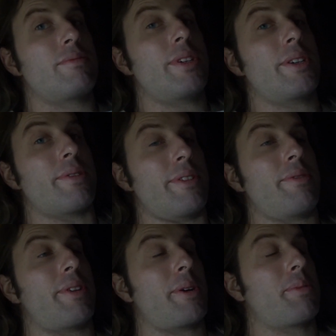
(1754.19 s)
Yeah, the
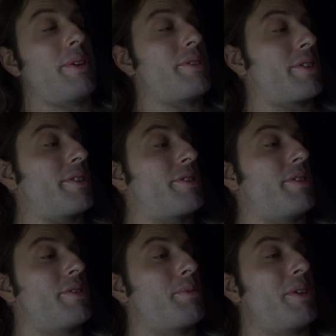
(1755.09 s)
fireplace gets
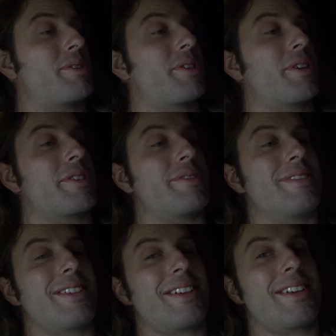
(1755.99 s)
this place cooking.
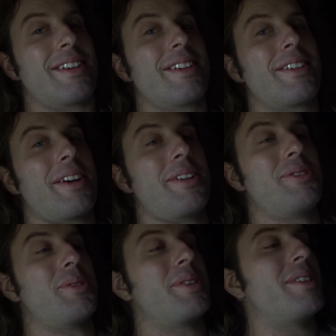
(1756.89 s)
I
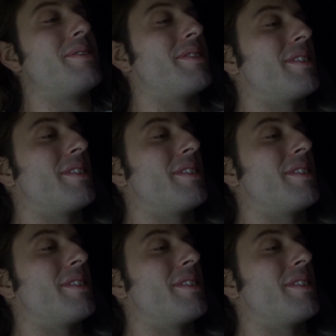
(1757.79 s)
enjoy it.